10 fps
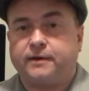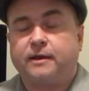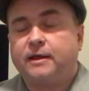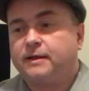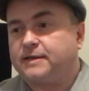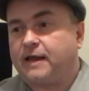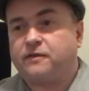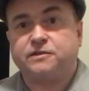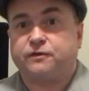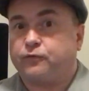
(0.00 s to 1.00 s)
and take
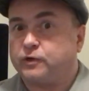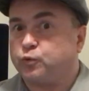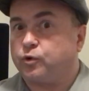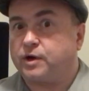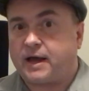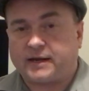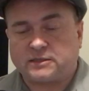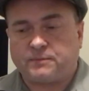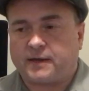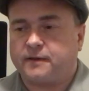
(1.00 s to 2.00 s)
this. The French were not
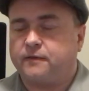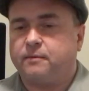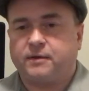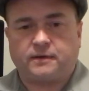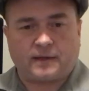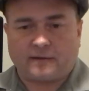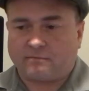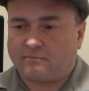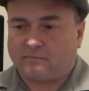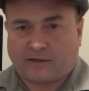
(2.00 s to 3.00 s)
expecting them,
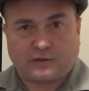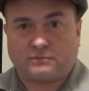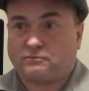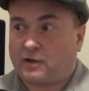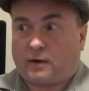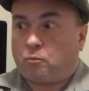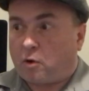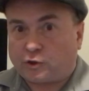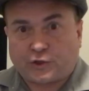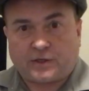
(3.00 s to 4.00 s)
and they just kind of
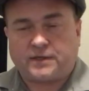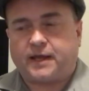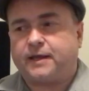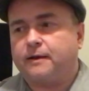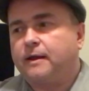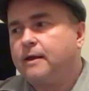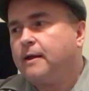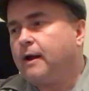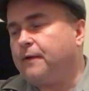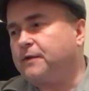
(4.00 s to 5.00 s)
march in and take it.
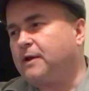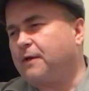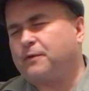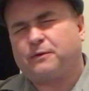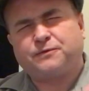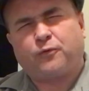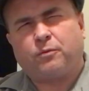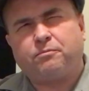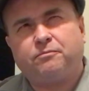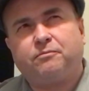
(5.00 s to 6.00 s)
I think it was
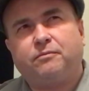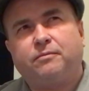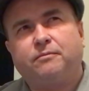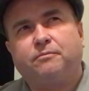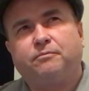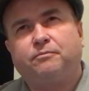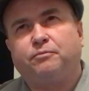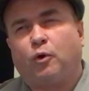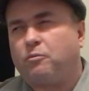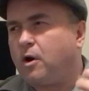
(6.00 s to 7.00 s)
Fort
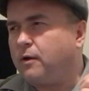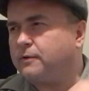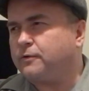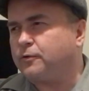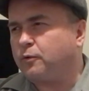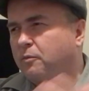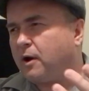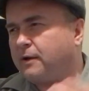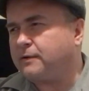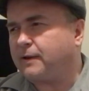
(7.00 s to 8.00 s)
Beaumont,
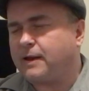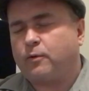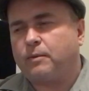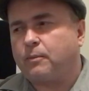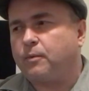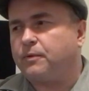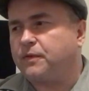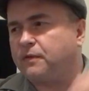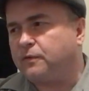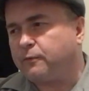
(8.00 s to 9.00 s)
I can't remember,
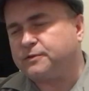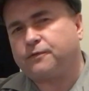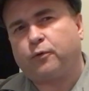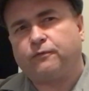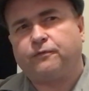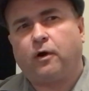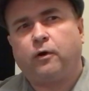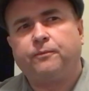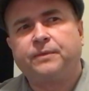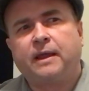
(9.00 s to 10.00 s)
but then there was the Fort
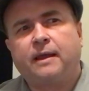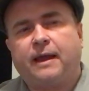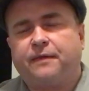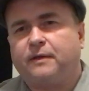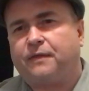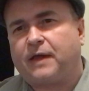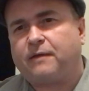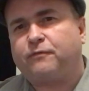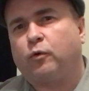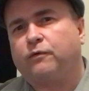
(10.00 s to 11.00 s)
Vaux, and
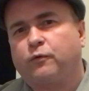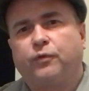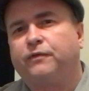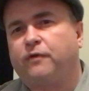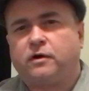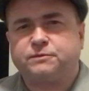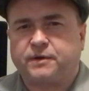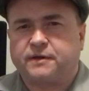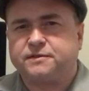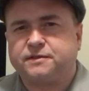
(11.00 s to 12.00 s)
that fort only falls
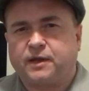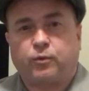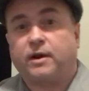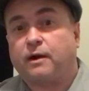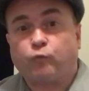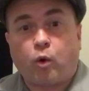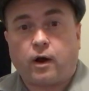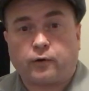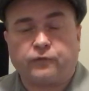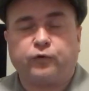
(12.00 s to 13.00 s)
because they run out of
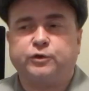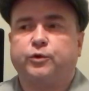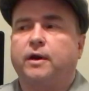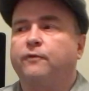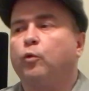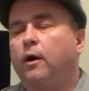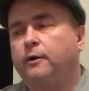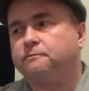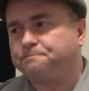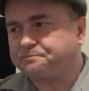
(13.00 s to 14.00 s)
water. The French run out of water.